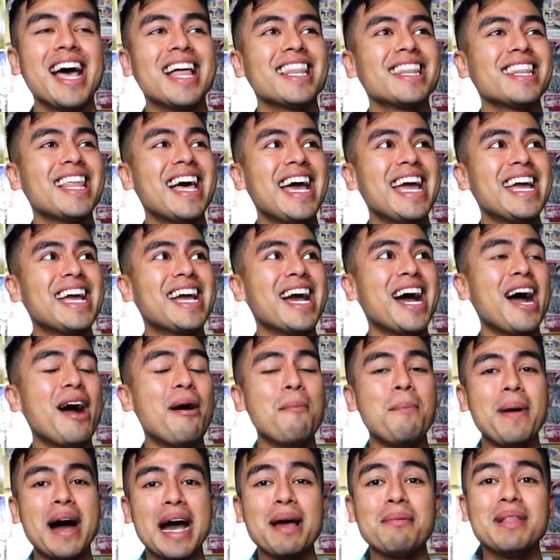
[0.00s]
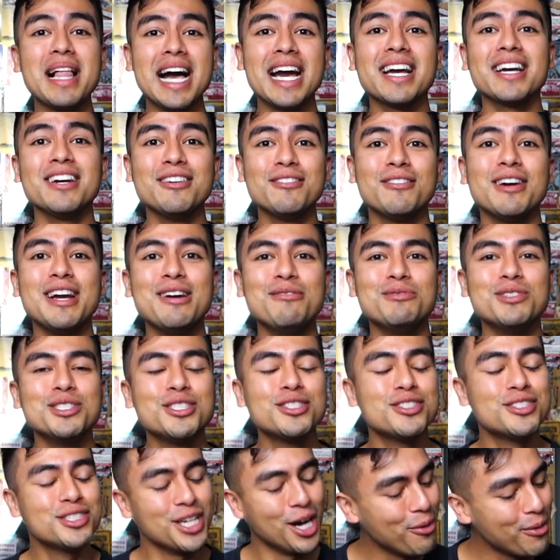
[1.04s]
Like, my black and gray was
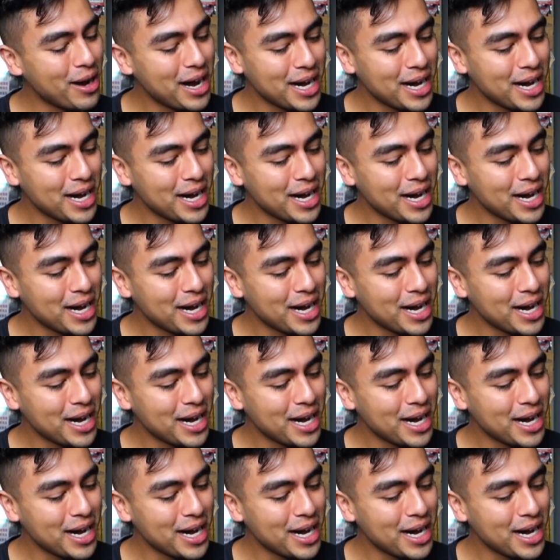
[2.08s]
so